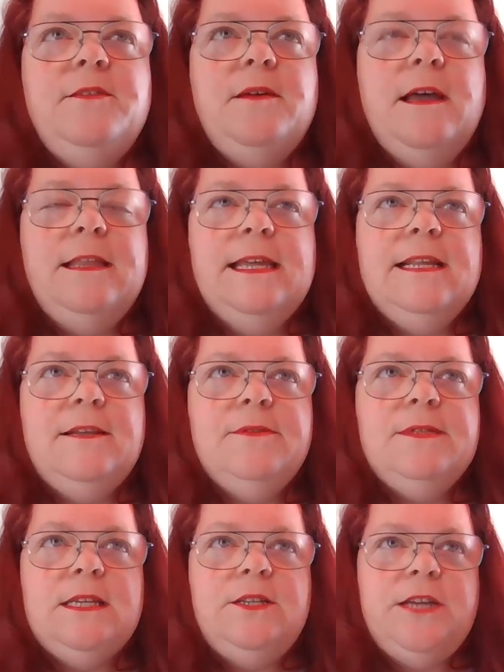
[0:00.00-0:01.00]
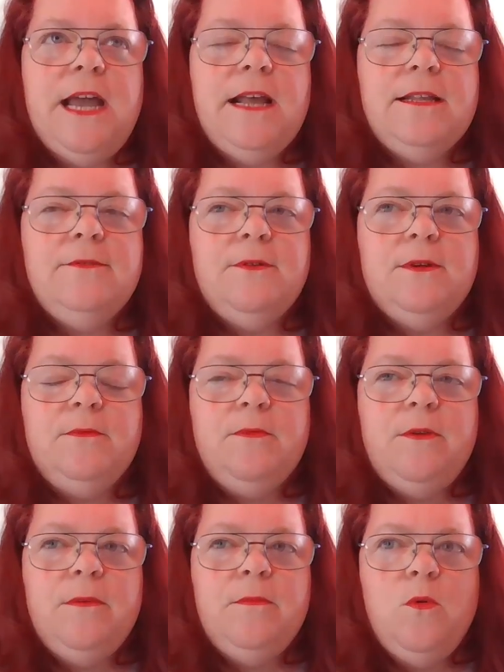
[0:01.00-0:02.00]
think it was the jacks
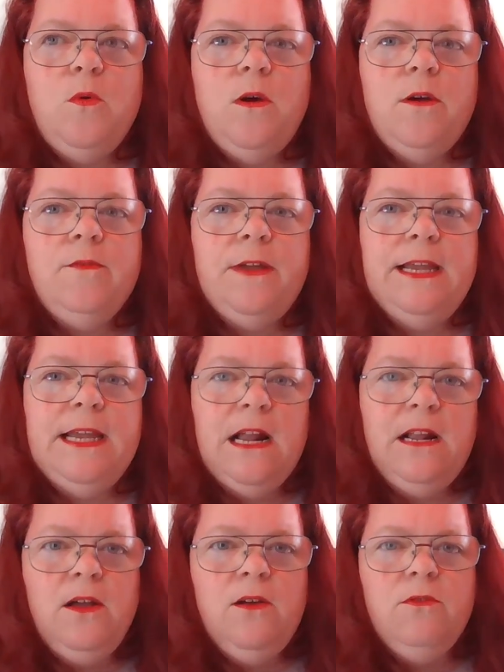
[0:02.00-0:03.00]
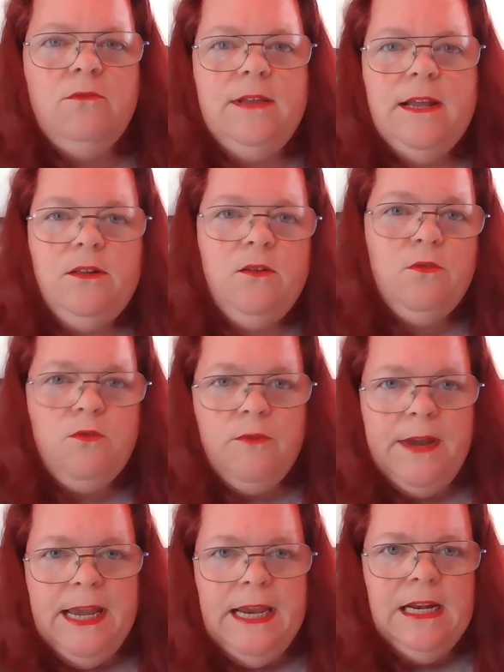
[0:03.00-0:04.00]
were more of a yellow
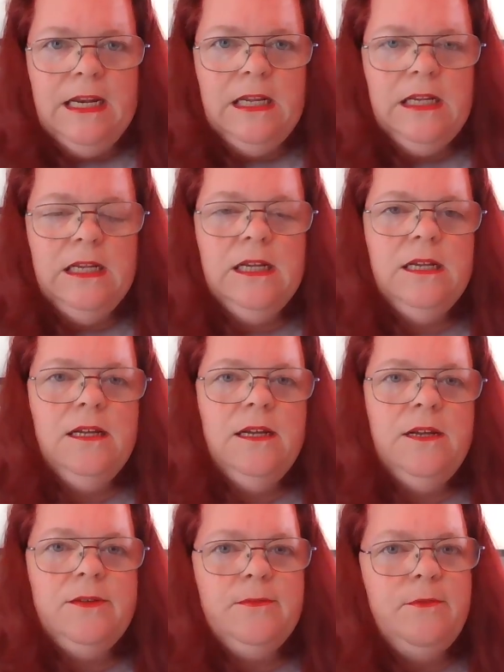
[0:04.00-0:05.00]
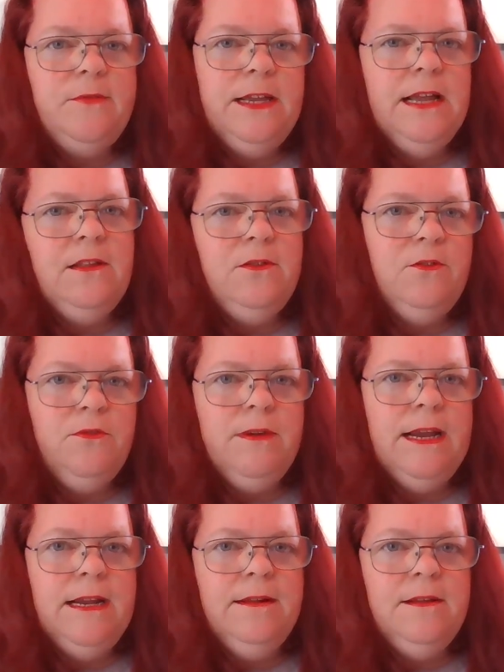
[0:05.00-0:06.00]
green. It was more of a yellow
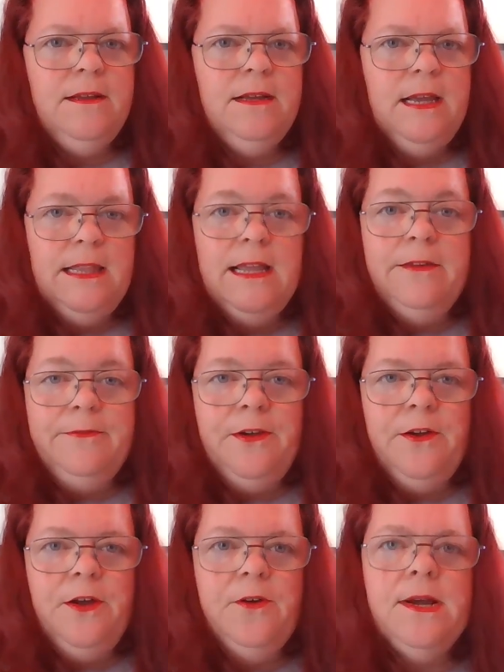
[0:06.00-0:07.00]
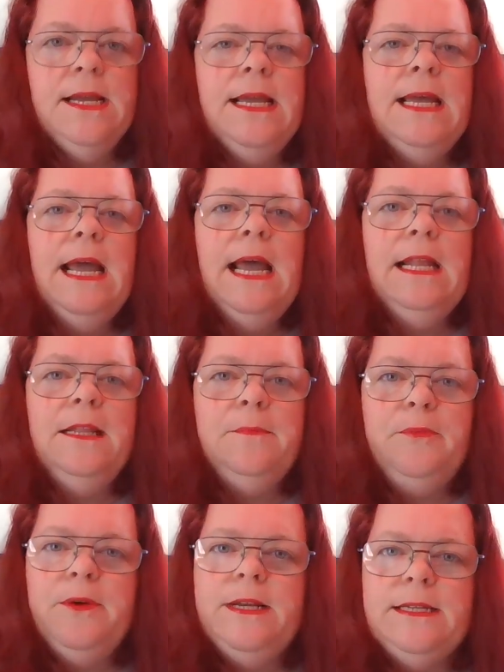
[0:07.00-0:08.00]
green in that photo, and the
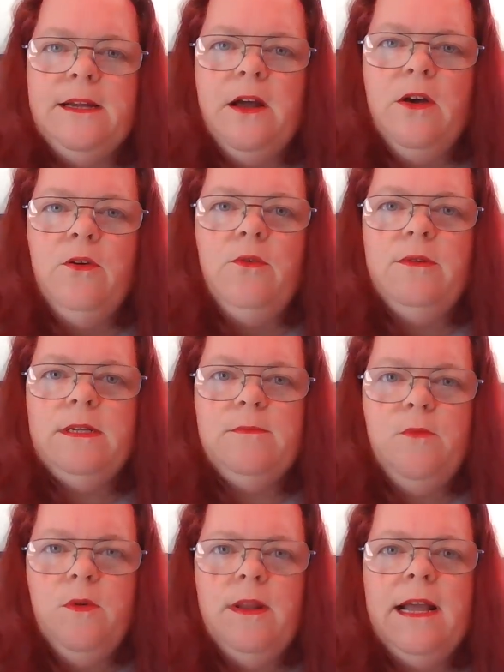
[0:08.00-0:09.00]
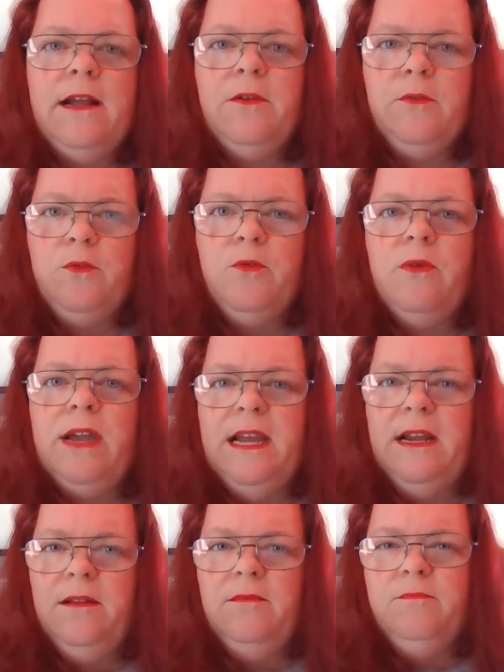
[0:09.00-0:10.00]
poison oak was more like a
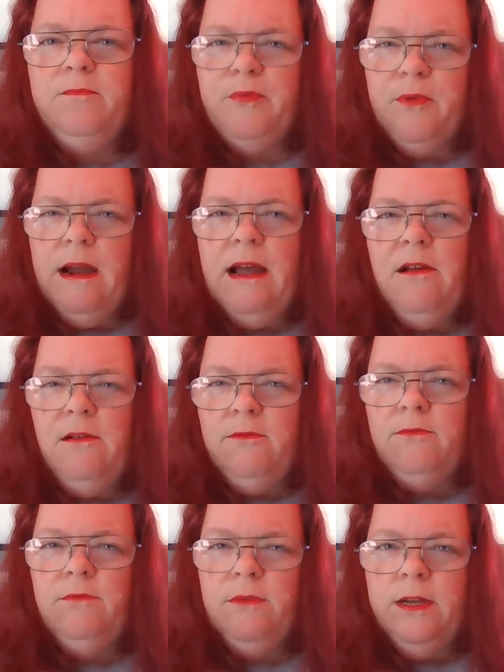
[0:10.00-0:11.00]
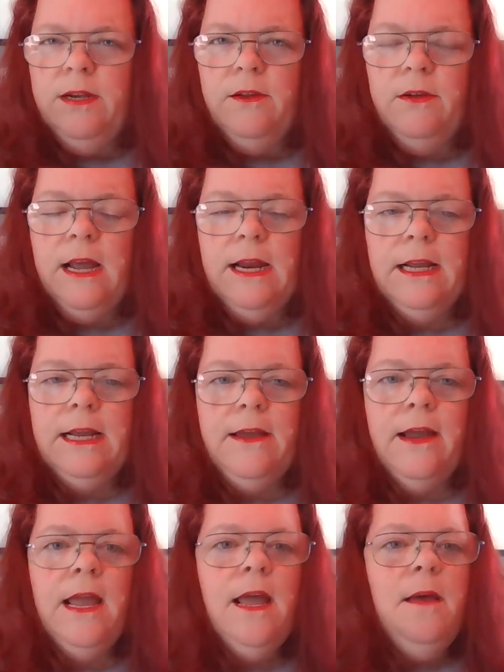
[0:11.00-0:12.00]
green brown, kind
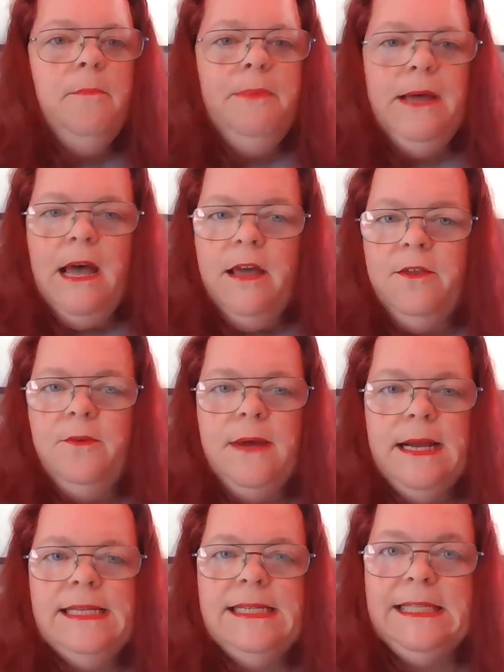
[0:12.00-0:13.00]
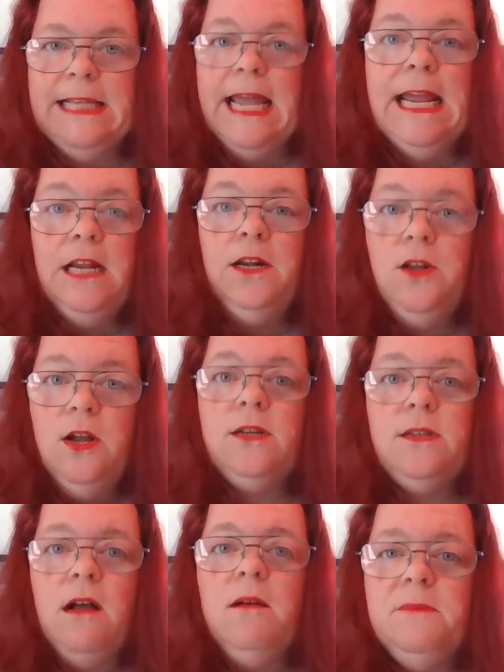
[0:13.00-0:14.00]
of. But otherwise, they
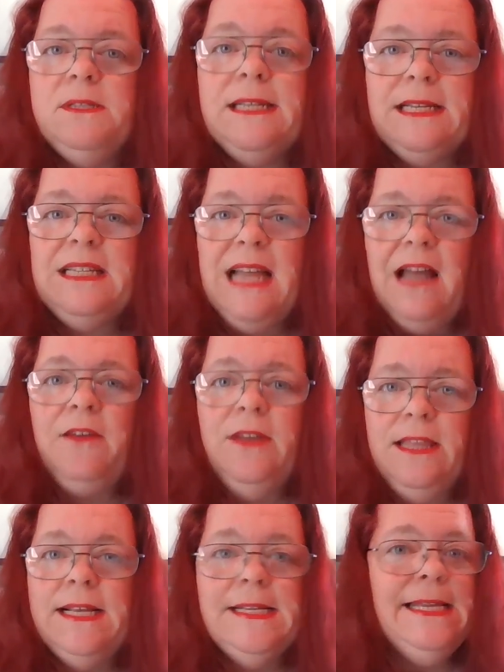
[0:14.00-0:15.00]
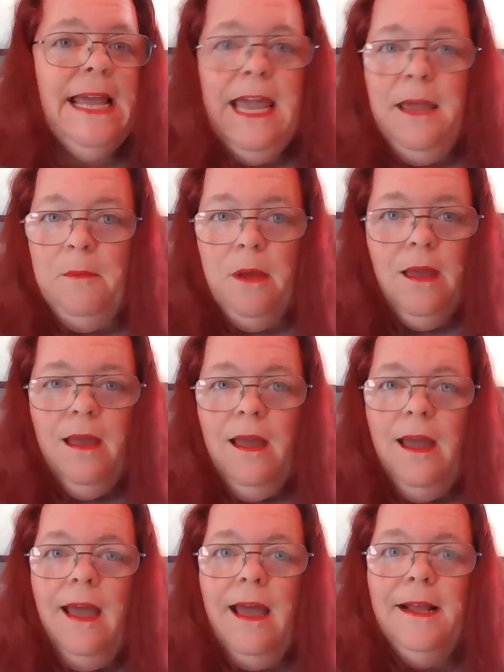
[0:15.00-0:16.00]
looked almost exactly the same.
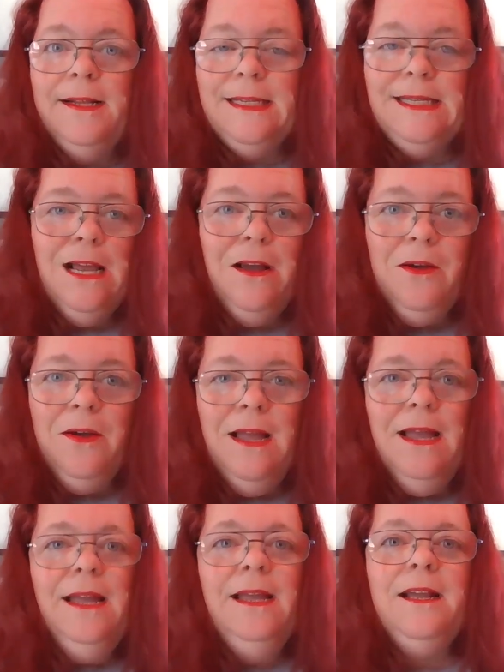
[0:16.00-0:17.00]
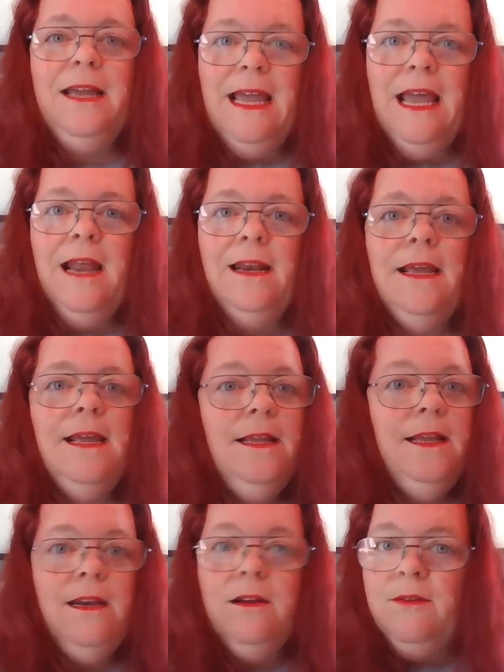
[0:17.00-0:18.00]
And so again,
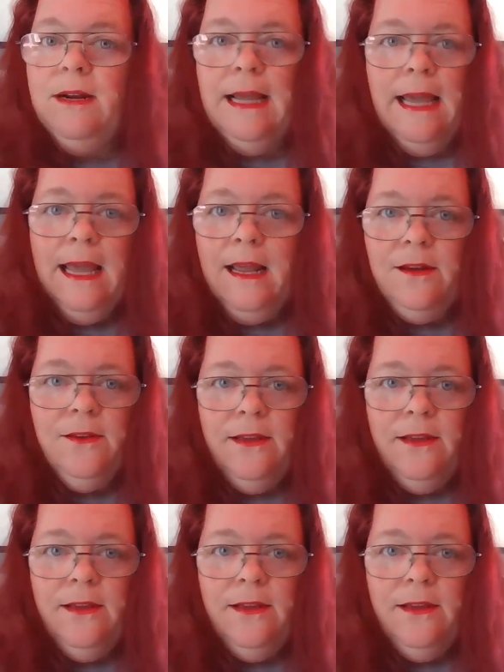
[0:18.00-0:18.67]
you don't want to handle